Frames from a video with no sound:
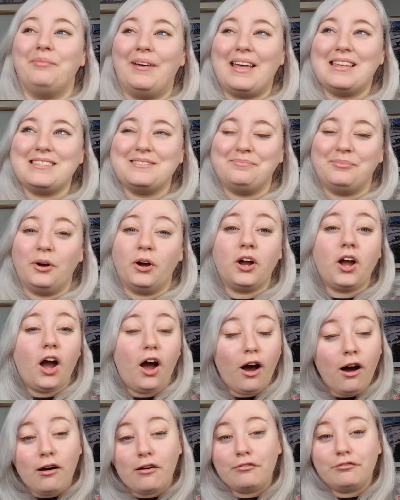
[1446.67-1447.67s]
Best book
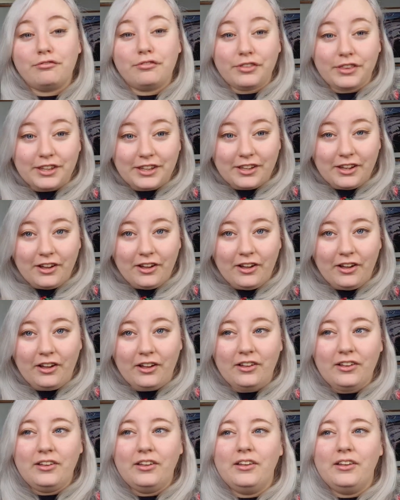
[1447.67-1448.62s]
of the year.